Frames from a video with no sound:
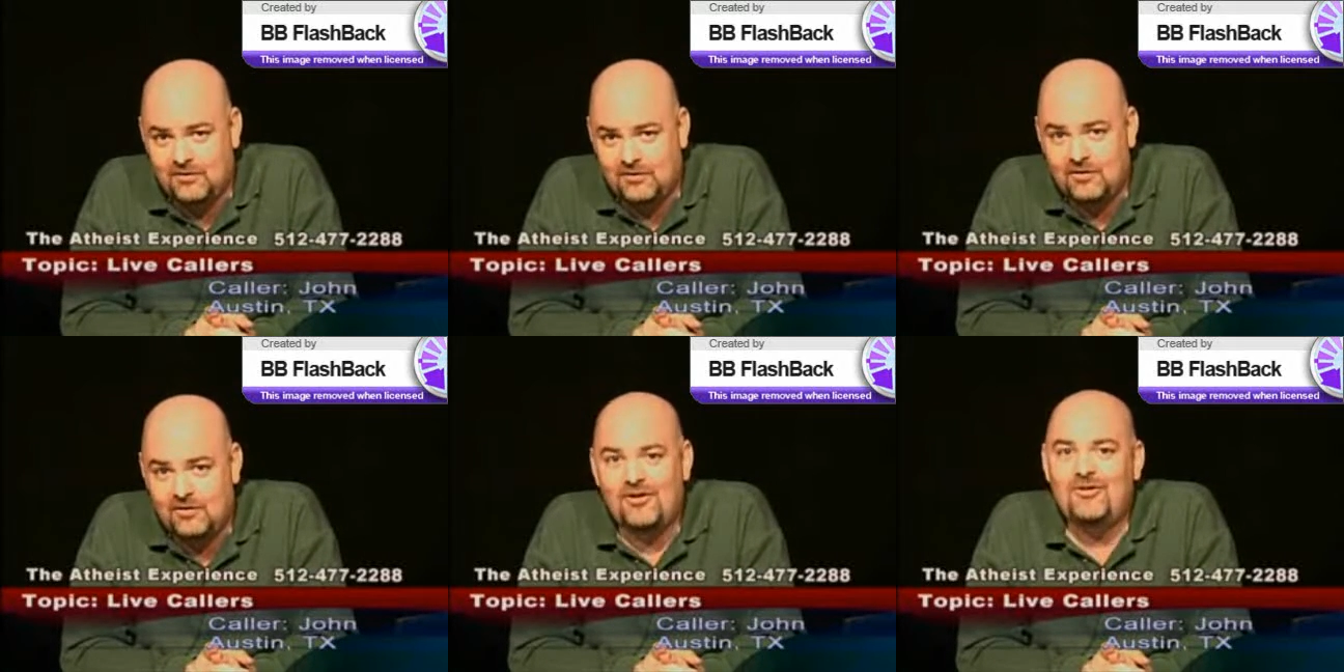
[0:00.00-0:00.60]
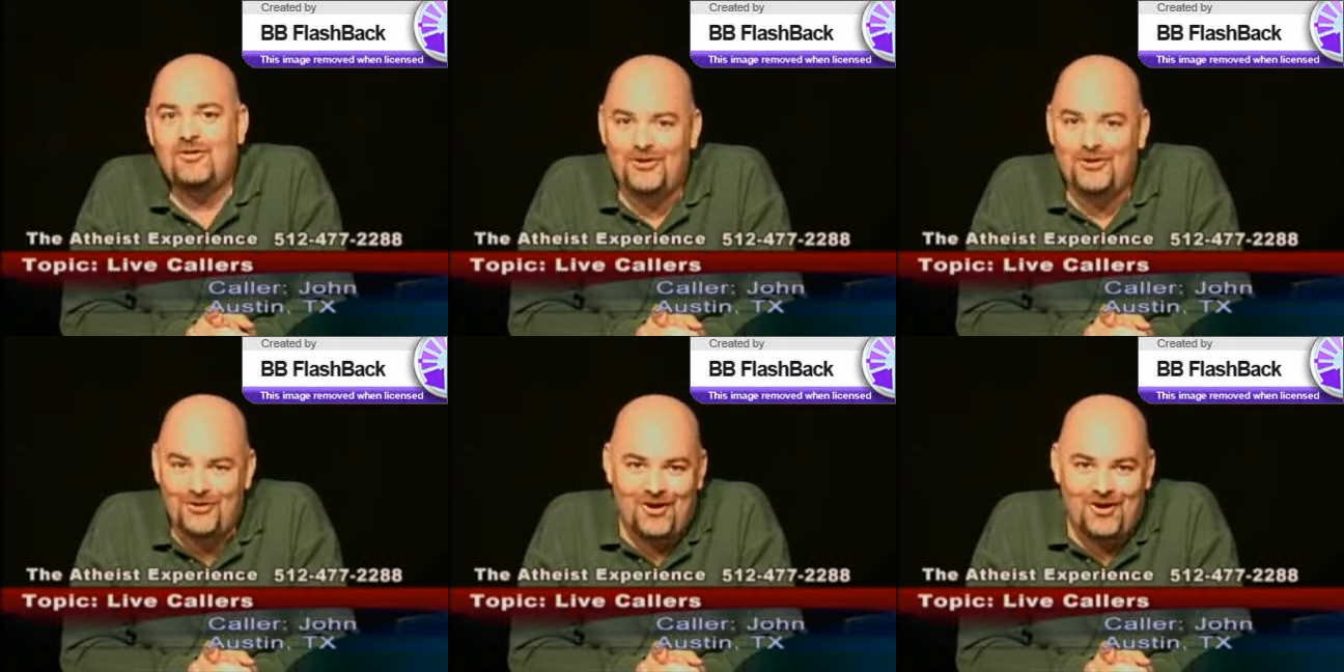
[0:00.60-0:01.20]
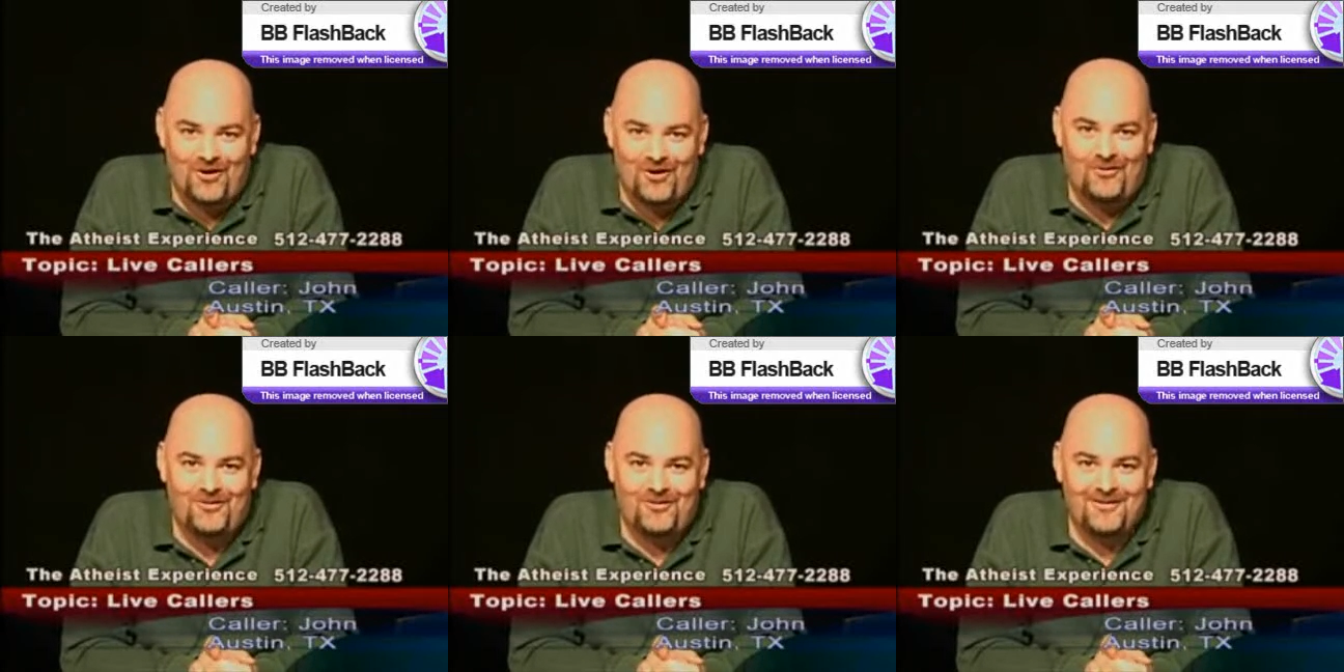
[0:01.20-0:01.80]
down deep,
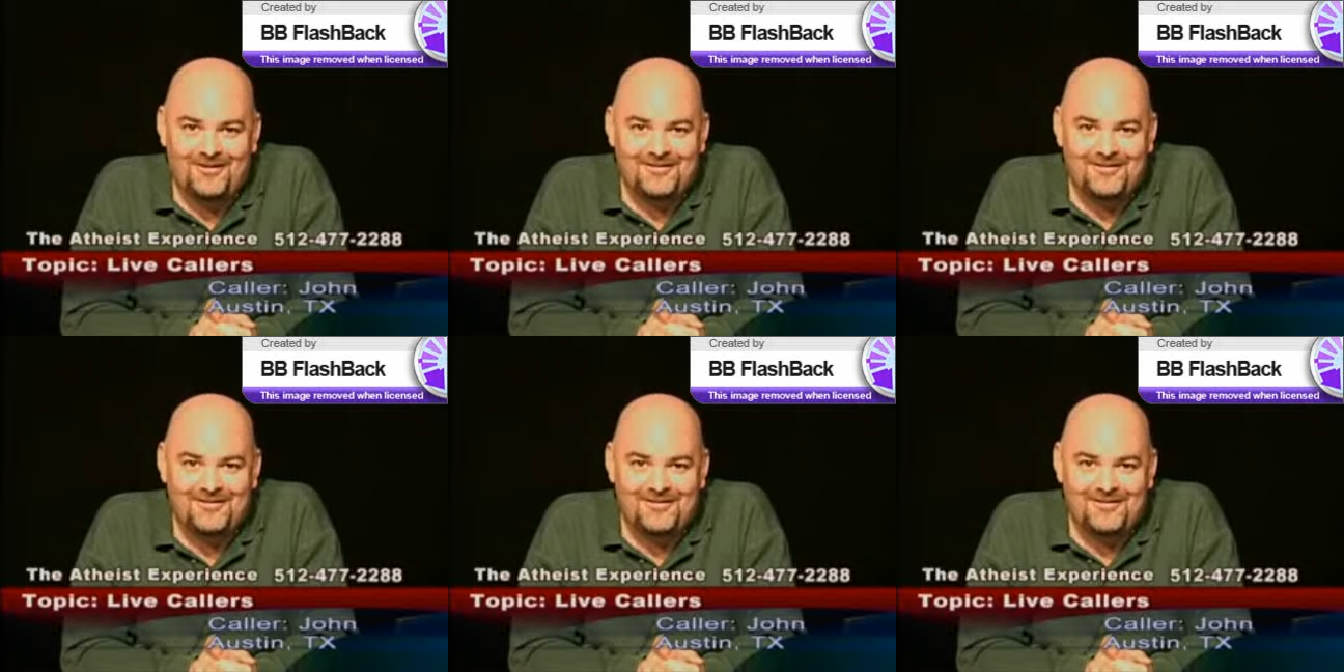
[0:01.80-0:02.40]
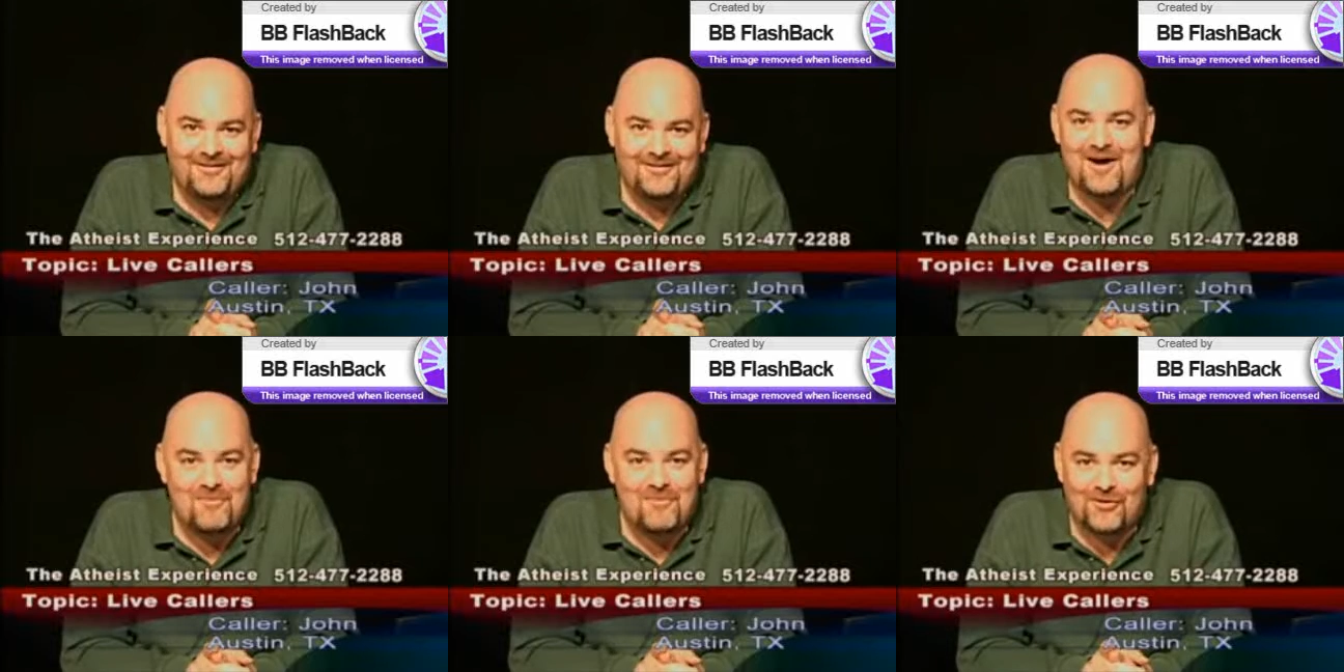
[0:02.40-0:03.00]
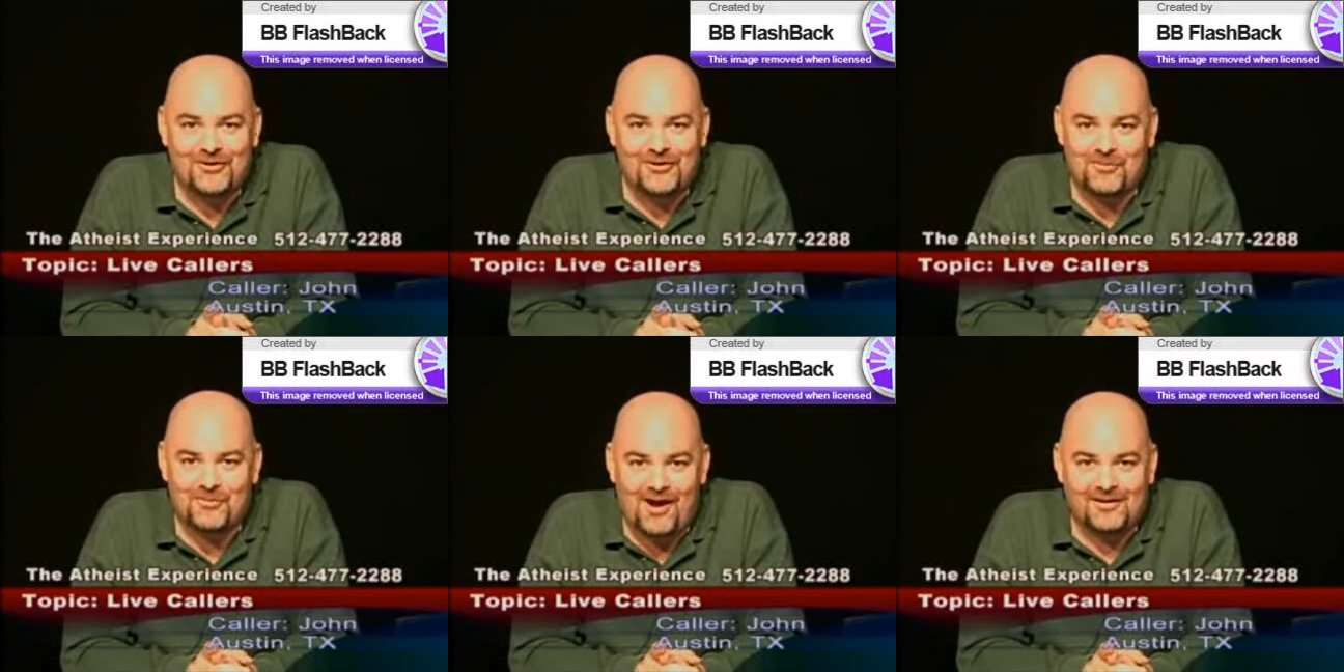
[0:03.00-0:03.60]
you know that it's
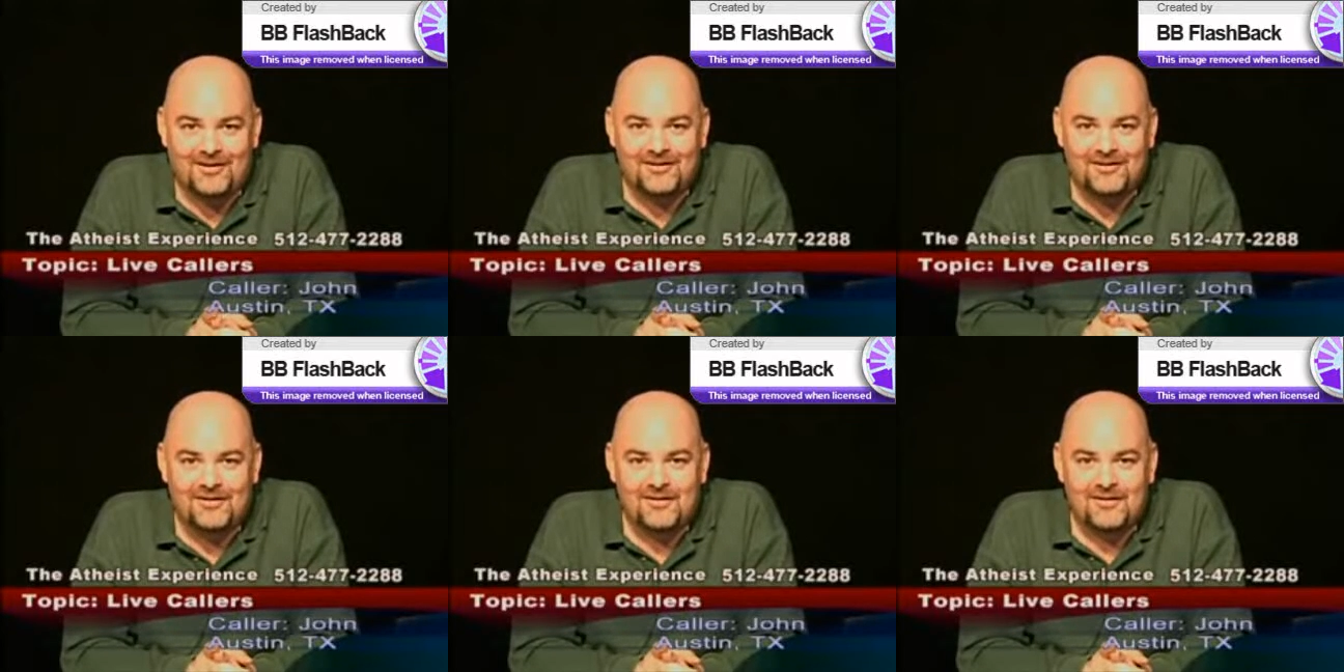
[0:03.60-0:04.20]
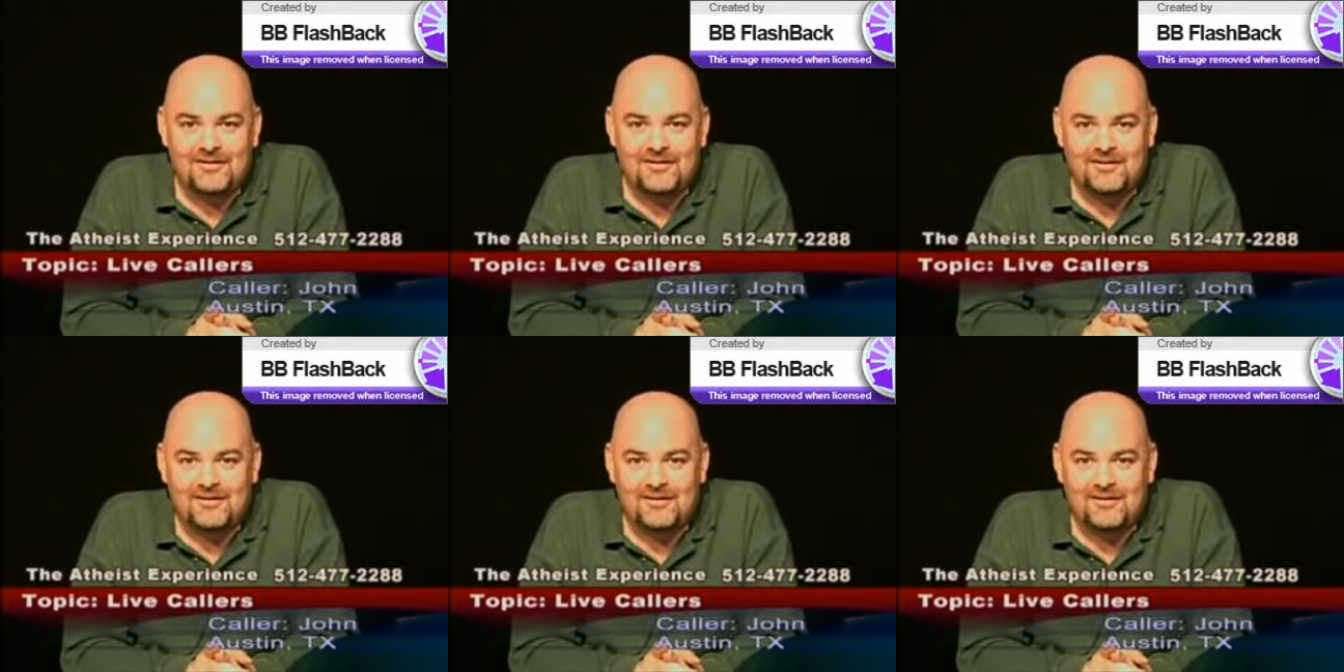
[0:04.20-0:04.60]
not morally right.